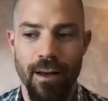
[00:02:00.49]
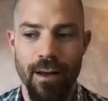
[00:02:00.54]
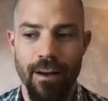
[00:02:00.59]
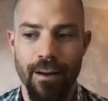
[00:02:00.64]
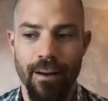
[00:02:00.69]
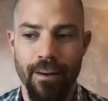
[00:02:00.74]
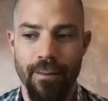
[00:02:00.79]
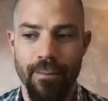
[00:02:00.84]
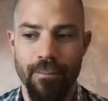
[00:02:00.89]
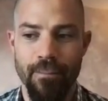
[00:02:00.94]

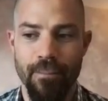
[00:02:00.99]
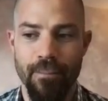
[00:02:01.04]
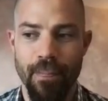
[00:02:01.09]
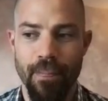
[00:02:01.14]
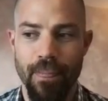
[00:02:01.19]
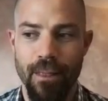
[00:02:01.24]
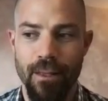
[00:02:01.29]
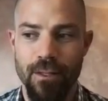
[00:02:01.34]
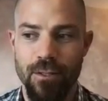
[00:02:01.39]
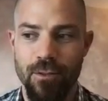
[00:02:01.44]

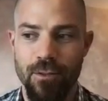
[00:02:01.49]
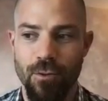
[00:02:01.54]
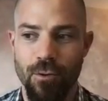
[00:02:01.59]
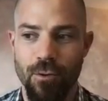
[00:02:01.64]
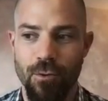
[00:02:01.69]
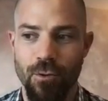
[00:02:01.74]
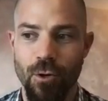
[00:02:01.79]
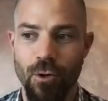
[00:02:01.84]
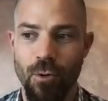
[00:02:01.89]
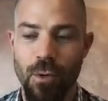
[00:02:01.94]
Um,
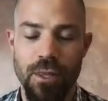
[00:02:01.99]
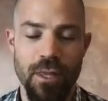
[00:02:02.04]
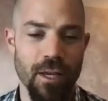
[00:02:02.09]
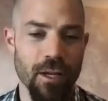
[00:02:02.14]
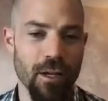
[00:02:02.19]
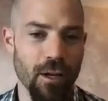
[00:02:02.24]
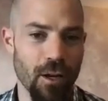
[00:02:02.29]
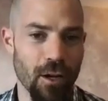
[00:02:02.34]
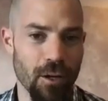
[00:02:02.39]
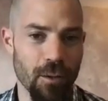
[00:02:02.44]
so, you know, we
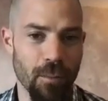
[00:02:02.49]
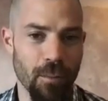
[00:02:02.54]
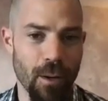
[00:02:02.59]
think a lot